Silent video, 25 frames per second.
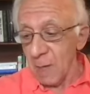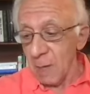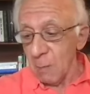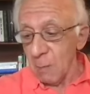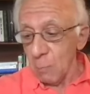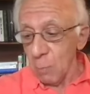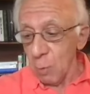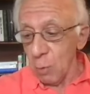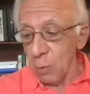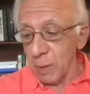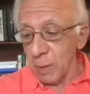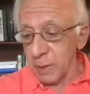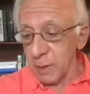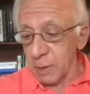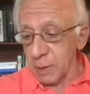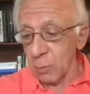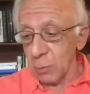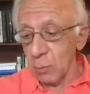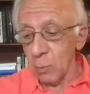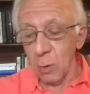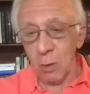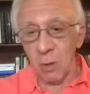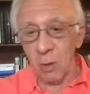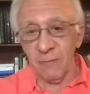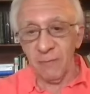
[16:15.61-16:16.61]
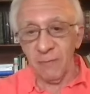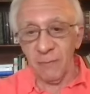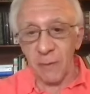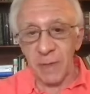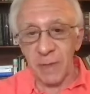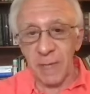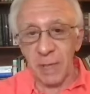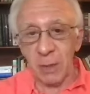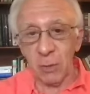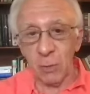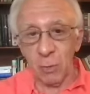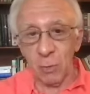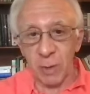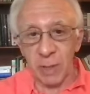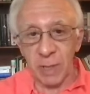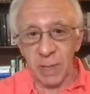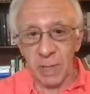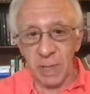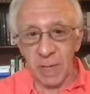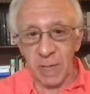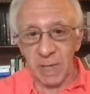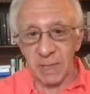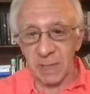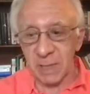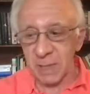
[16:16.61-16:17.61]
more to offer than
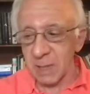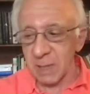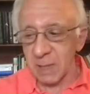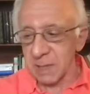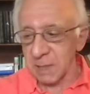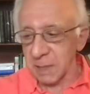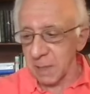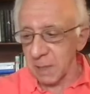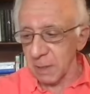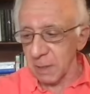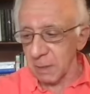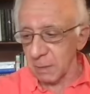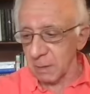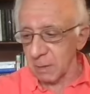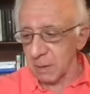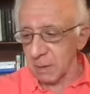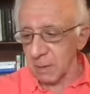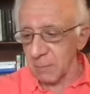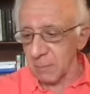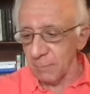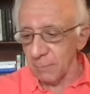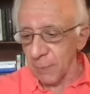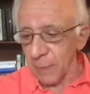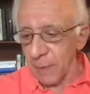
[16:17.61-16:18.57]
organizing skills.